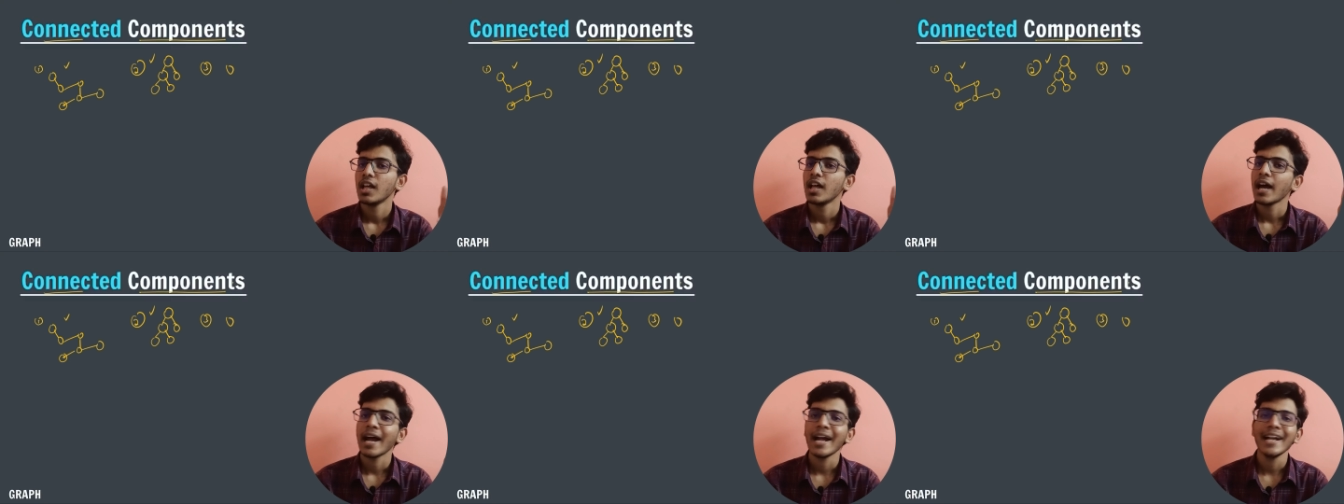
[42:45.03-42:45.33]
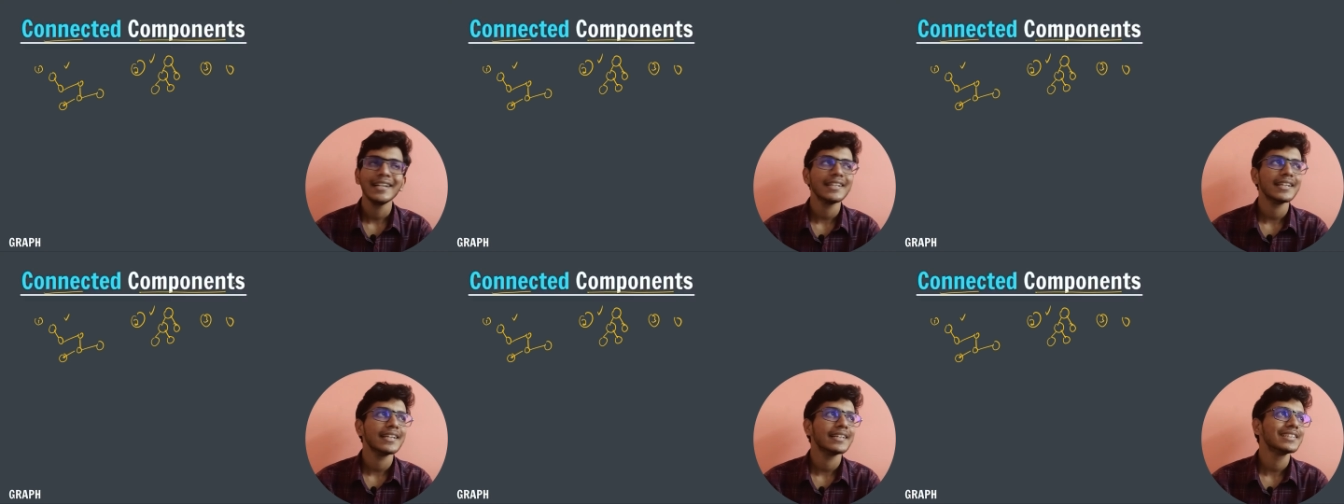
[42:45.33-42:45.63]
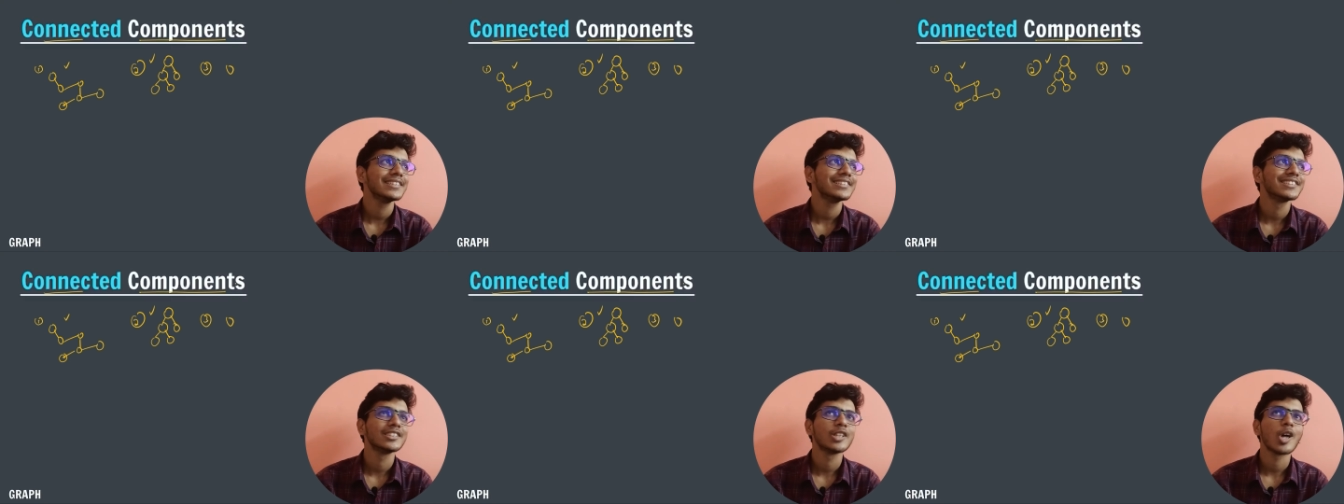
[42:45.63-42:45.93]
and it
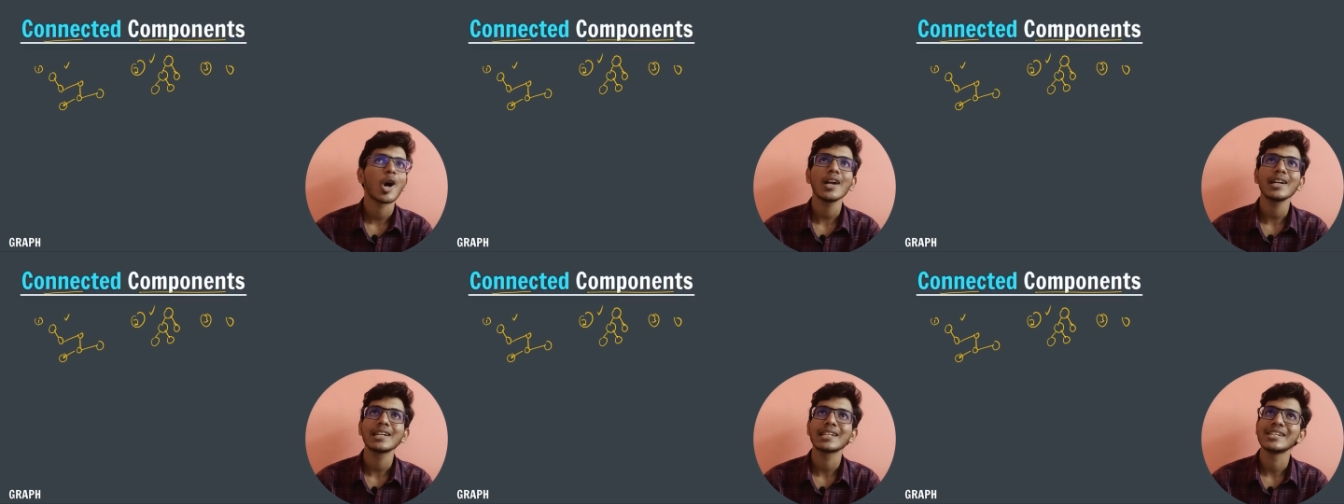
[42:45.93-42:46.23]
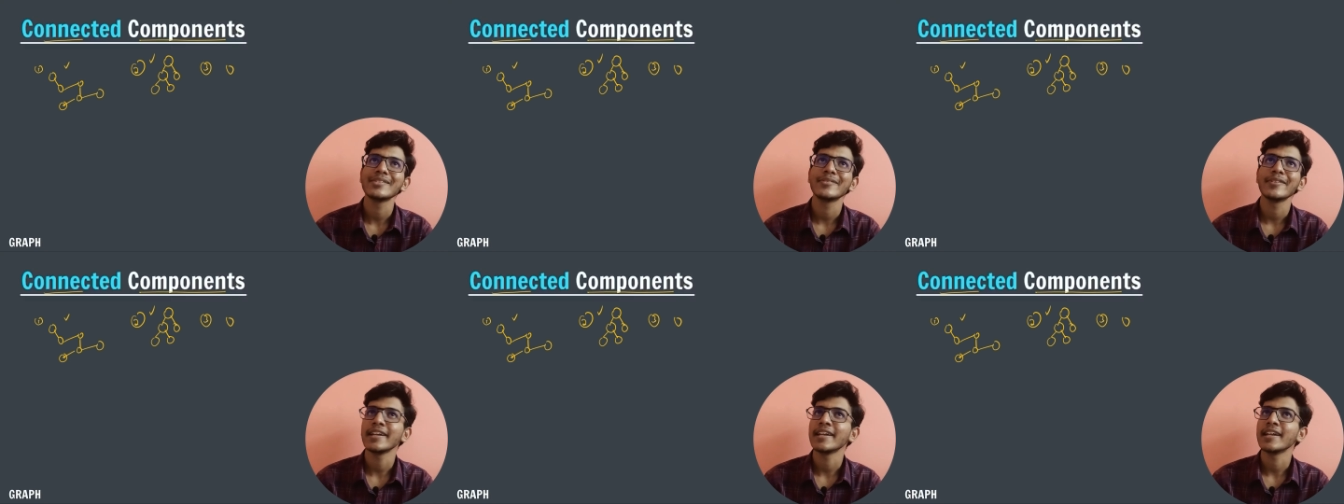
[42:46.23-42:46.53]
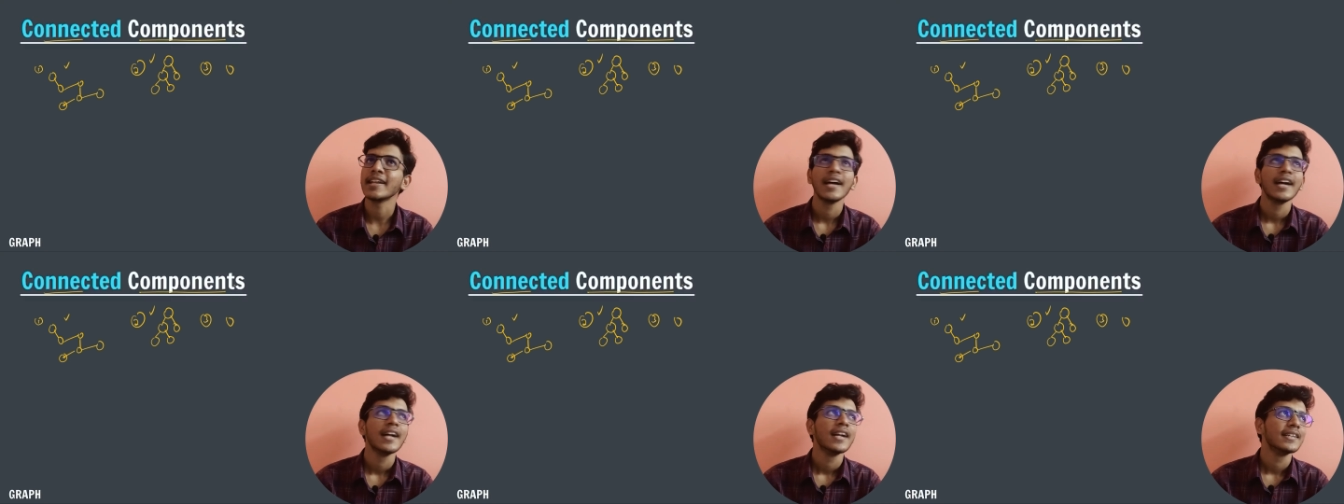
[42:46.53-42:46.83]
is not
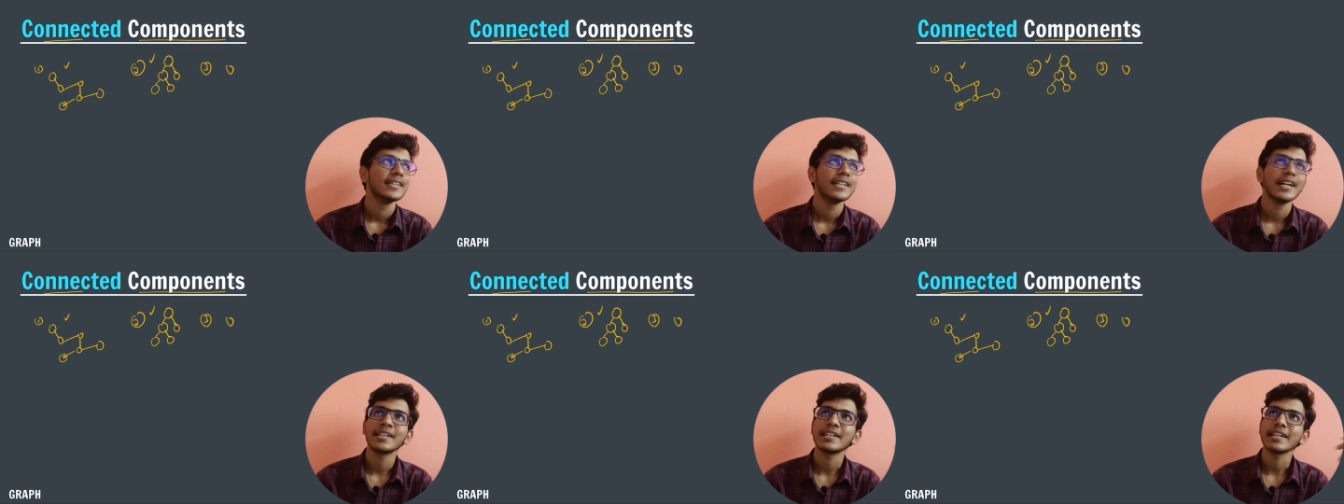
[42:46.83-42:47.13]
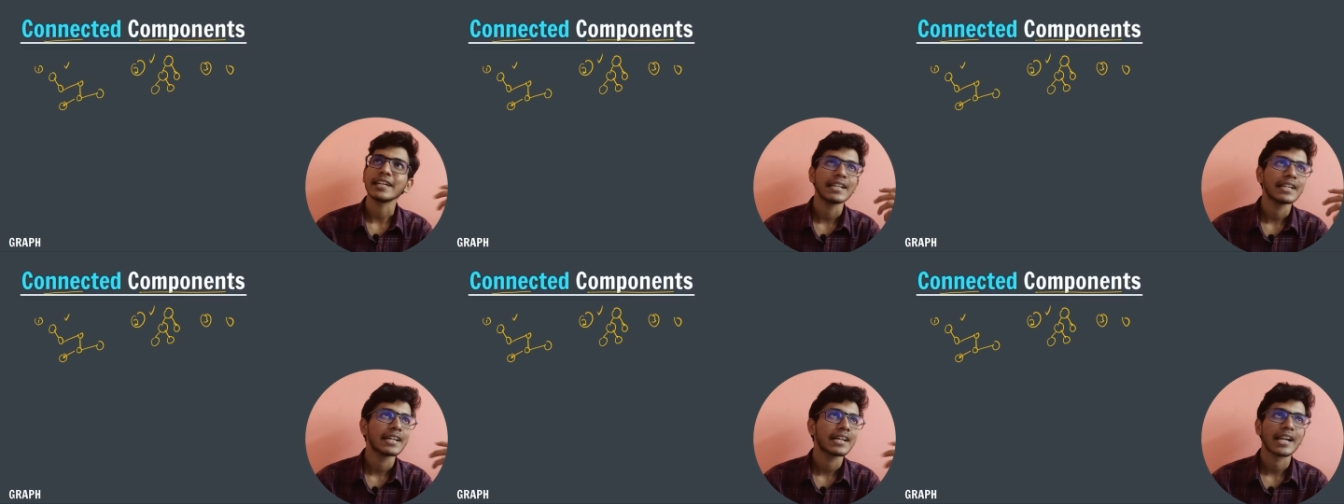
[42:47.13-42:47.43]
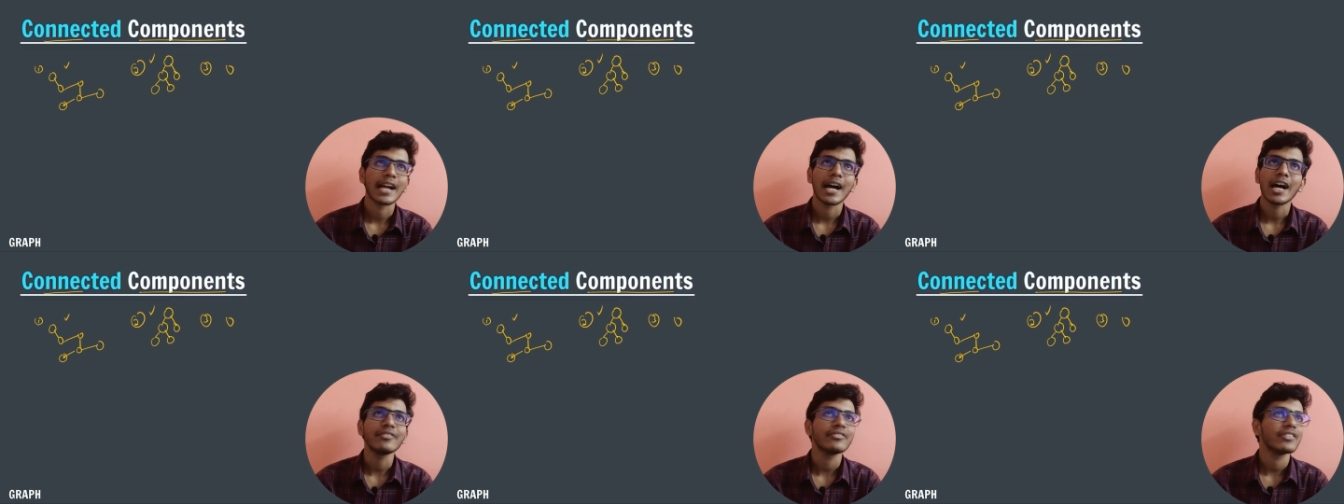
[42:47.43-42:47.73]
given that in
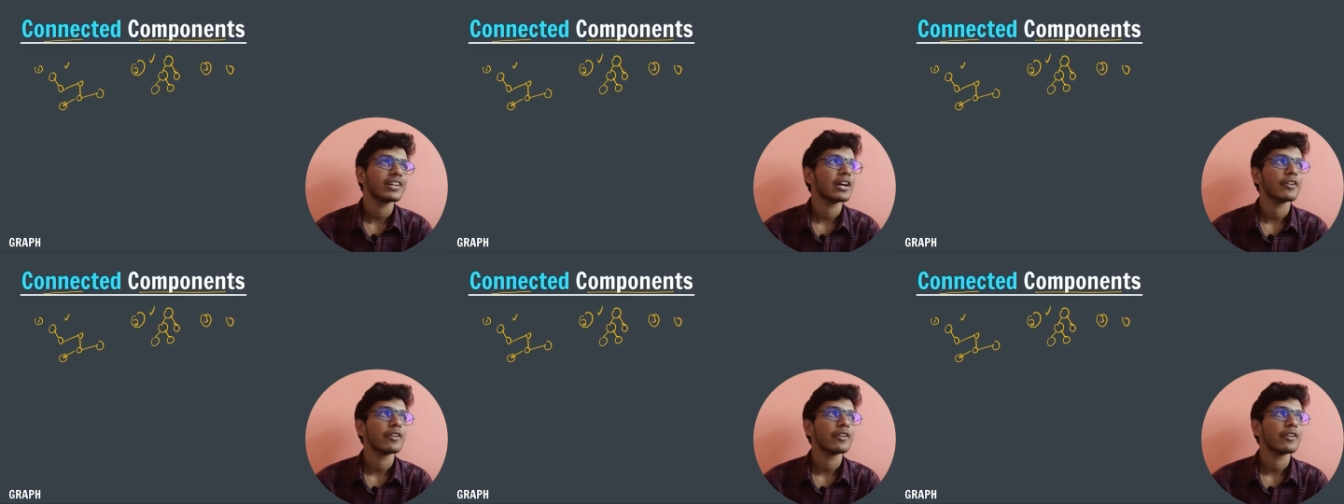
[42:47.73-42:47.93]
graph,